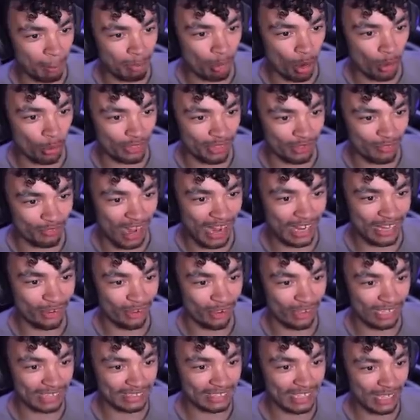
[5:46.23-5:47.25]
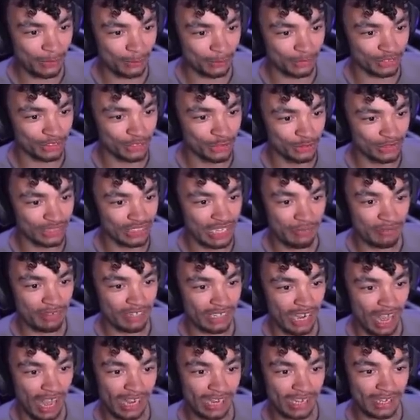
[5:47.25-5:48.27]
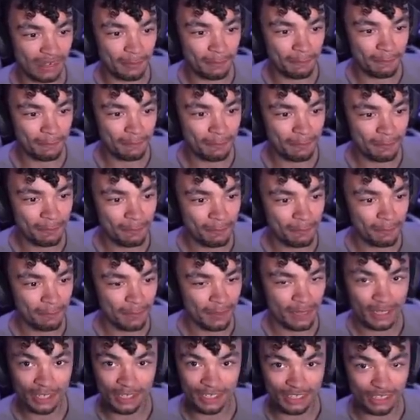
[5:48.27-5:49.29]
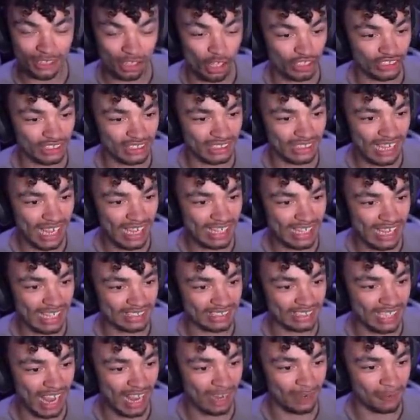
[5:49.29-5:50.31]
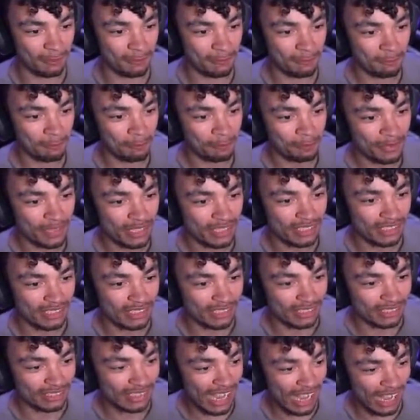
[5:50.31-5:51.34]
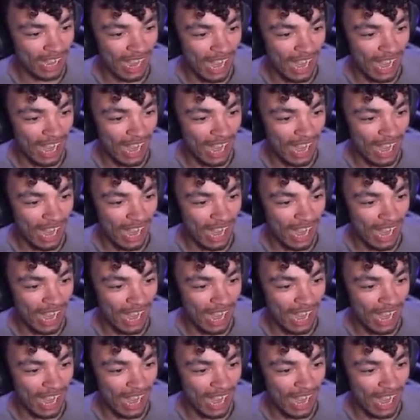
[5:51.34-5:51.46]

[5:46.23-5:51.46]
broke the record. It said it was 279. Not today, Nissan. Yeah,